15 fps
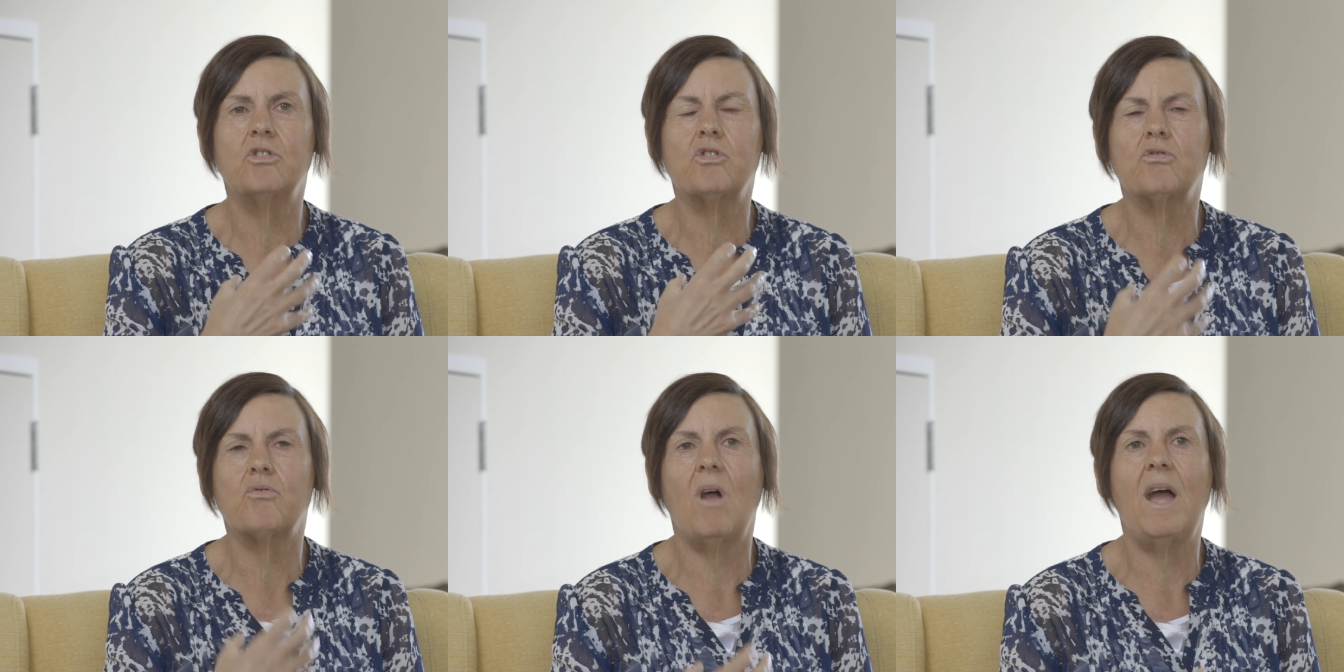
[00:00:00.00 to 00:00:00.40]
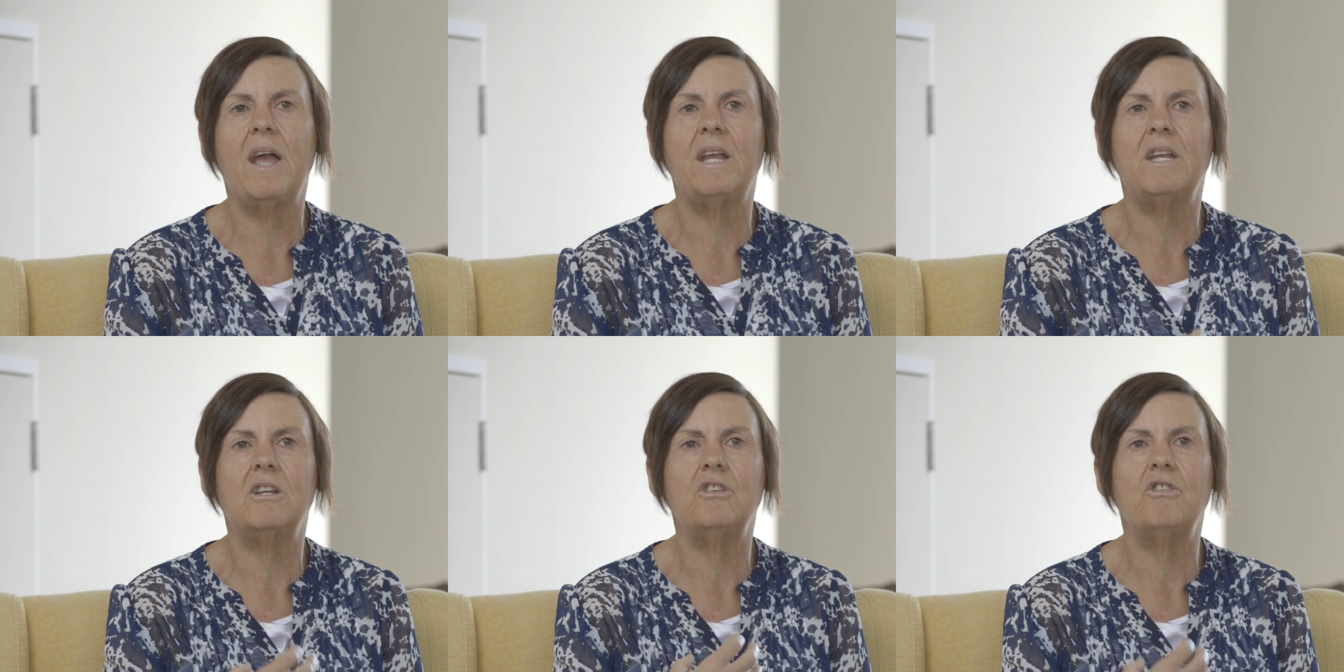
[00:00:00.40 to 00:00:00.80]

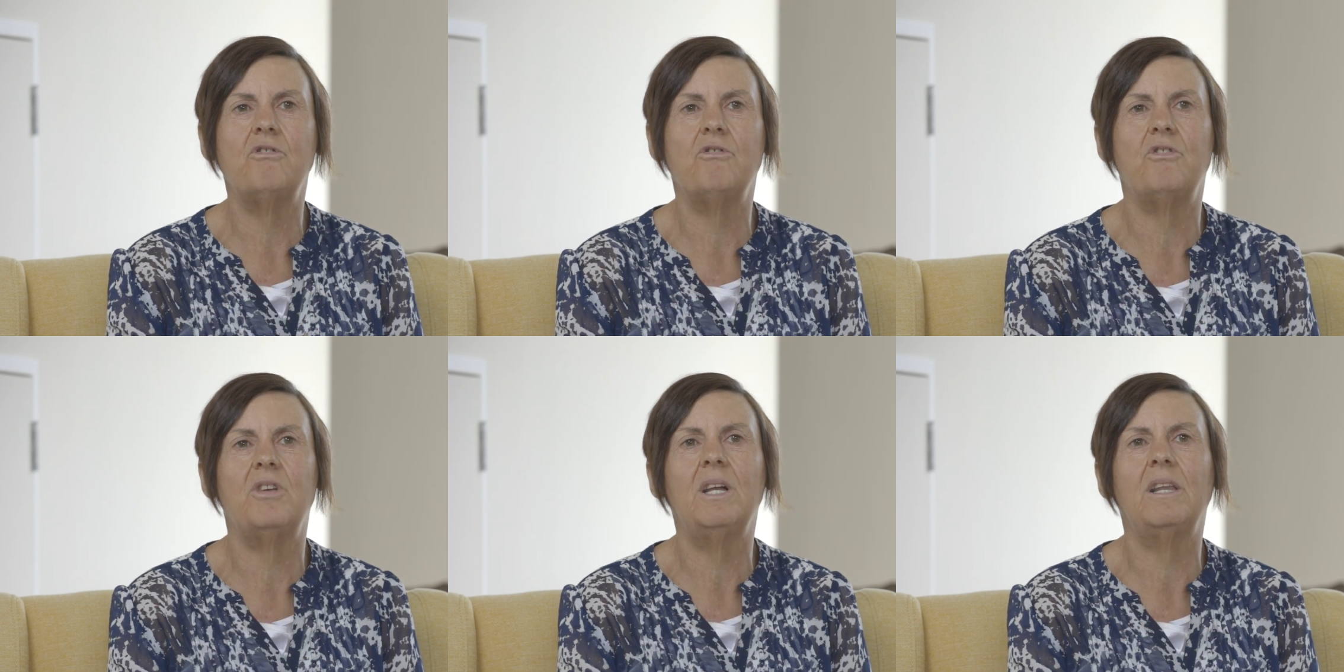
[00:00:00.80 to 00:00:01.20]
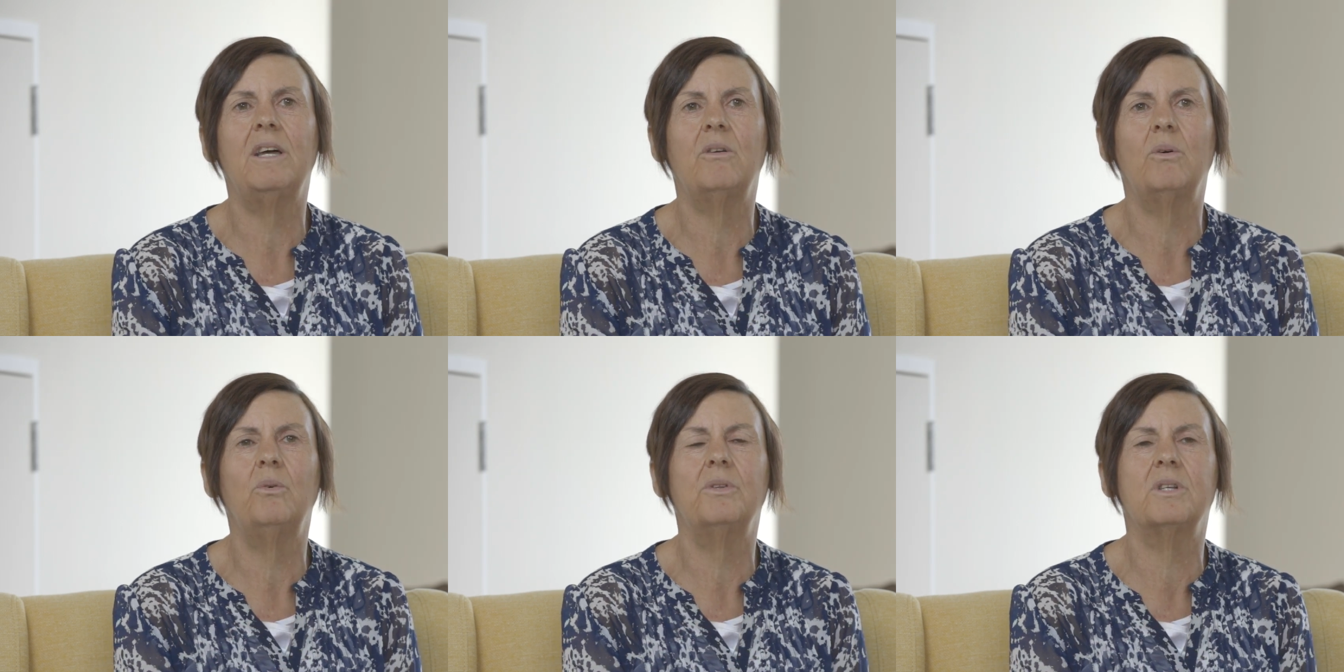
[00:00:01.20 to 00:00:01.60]
drain and you feel
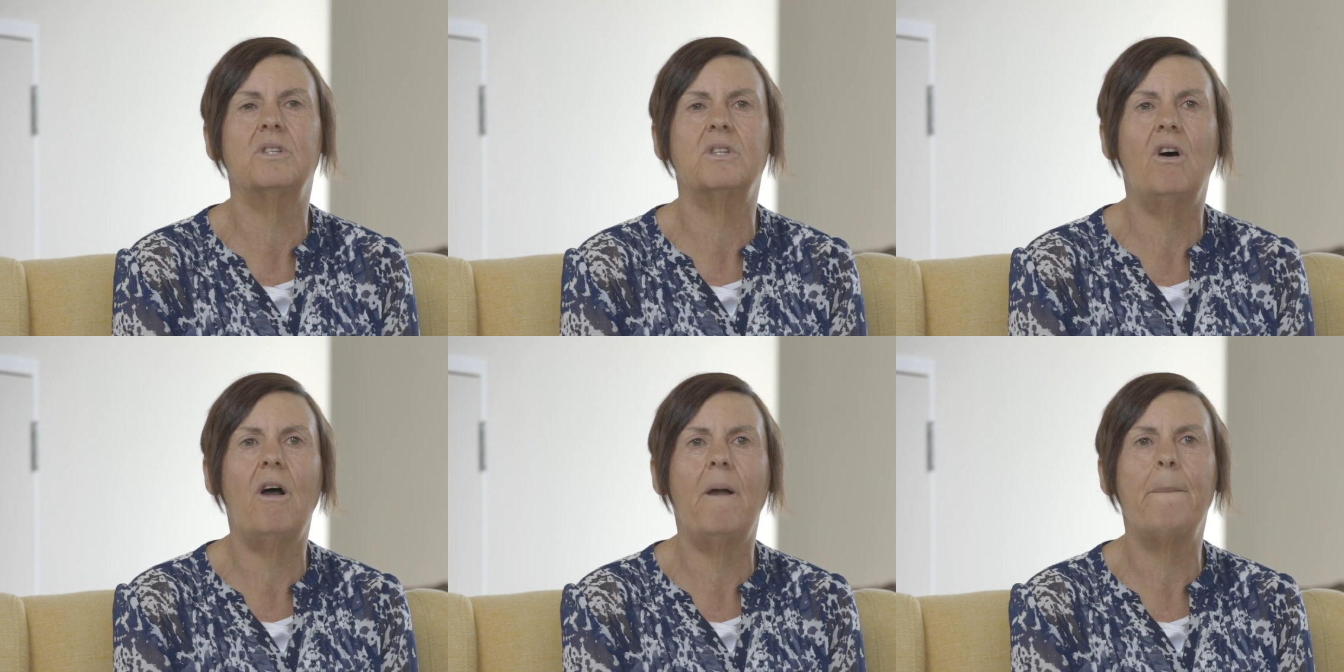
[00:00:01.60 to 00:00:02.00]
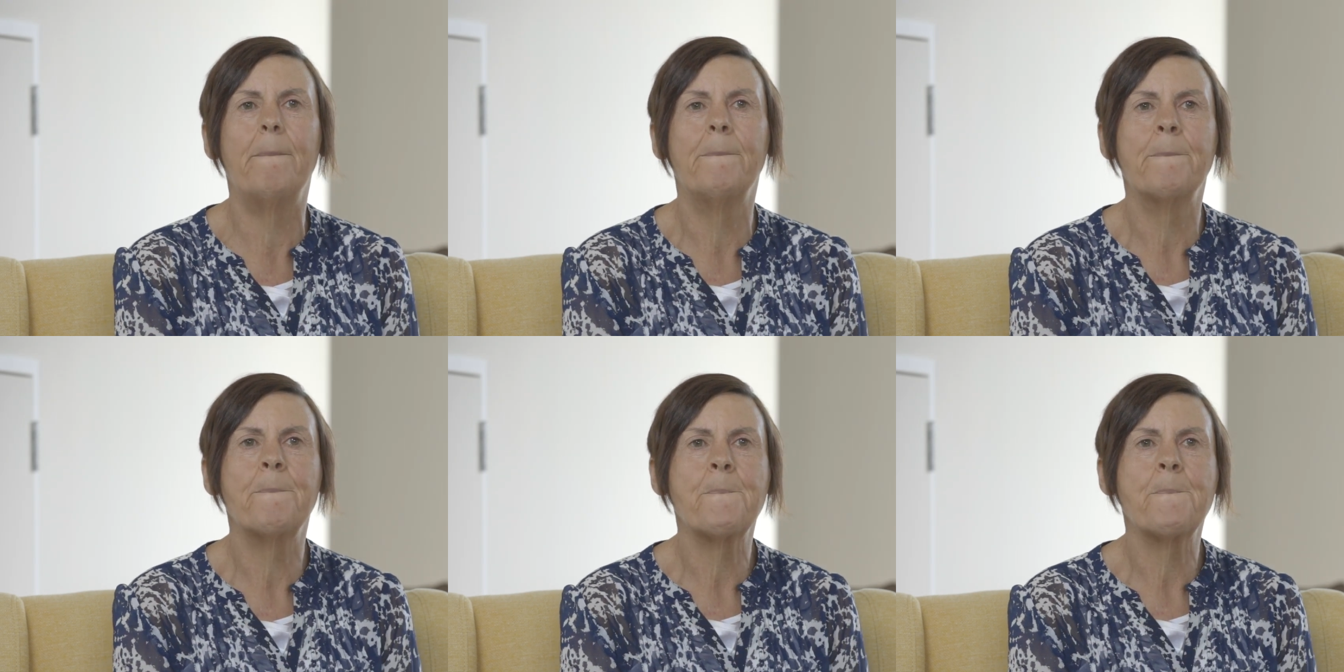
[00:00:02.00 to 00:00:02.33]
it all the time,